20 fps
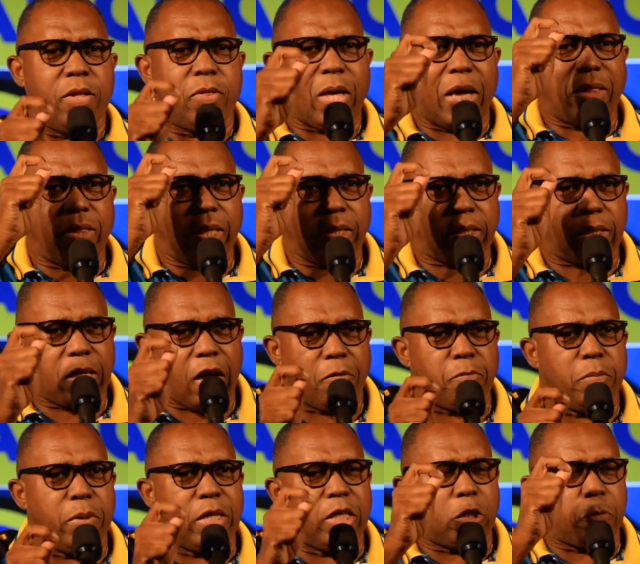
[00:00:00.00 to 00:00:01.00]
that this
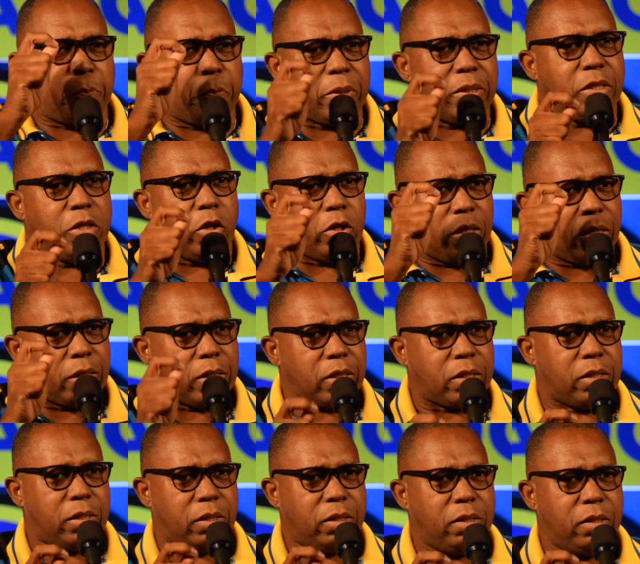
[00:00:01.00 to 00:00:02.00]
government is putting on
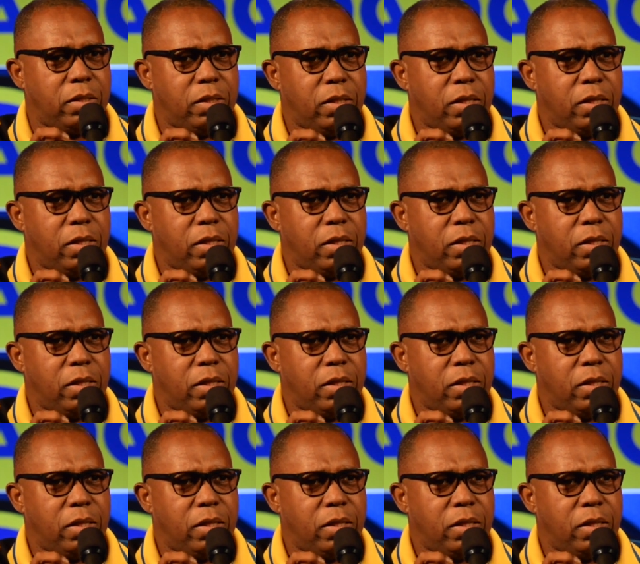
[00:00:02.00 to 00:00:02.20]
us.